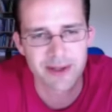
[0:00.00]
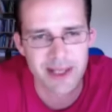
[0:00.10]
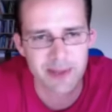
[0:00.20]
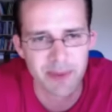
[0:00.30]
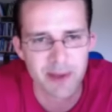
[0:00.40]

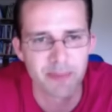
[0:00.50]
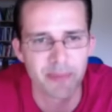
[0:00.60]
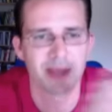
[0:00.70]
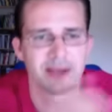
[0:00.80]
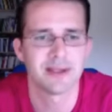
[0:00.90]
deep
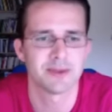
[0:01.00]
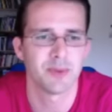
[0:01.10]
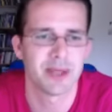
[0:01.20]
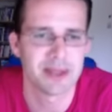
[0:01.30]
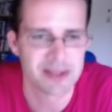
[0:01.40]
impact as
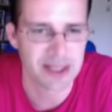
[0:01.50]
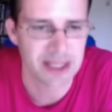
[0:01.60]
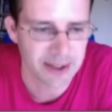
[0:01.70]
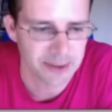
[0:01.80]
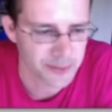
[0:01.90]
we can see
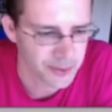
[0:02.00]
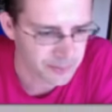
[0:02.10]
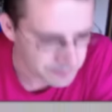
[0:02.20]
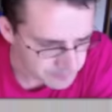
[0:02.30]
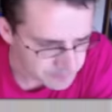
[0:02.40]
later on.